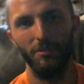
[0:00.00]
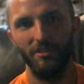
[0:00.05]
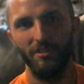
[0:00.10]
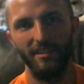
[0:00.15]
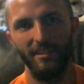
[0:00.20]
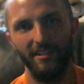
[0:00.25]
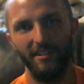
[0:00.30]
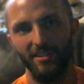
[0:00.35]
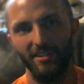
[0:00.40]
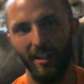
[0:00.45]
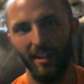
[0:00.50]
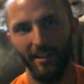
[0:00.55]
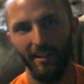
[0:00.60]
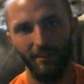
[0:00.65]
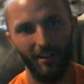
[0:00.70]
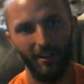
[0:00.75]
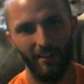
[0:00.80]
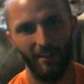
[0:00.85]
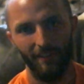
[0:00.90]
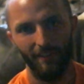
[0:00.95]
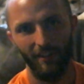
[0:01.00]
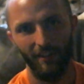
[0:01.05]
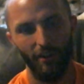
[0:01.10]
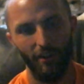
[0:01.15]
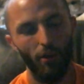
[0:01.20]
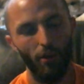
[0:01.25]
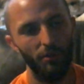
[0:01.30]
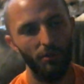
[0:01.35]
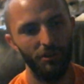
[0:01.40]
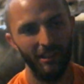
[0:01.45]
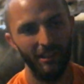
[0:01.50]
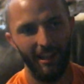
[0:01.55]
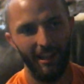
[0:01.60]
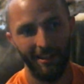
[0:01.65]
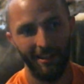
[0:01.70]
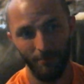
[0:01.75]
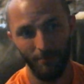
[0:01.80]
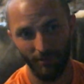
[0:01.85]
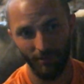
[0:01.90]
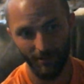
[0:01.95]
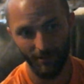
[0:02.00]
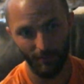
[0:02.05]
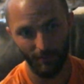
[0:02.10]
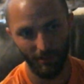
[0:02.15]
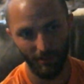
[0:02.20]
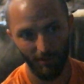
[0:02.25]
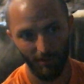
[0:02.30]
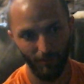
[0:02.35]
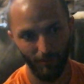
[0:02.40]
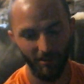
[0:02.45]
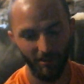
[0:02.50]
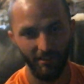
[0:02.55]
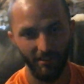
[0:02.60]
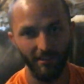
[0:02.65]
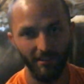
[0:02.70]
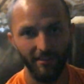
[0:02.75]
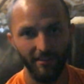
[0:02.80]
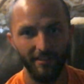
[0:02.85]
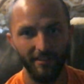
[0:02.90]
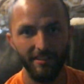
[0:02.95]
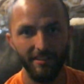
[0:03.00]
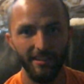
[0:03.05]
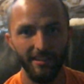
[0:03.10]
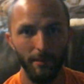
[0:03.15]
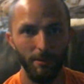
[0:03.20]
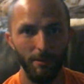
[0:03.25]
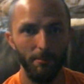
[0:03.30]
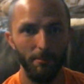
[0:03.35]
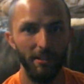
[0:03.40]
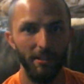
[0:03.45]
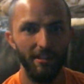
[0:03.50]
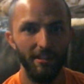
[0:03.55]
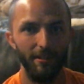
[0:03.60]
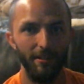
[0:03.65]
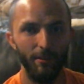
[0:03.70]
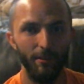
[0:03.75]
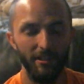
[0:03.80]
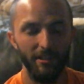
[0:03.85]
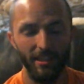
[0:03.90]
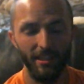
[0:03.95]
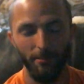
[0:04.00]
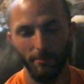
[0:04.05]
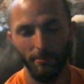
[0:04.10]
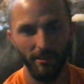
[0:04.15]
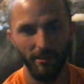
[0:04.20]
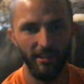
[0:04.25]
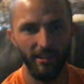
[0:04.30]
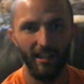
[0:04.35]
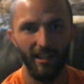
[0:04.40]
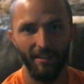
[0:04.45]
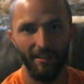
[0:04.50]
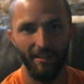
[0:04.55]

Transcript: Let's say a lot of the ocean animals, which we seem to be kind of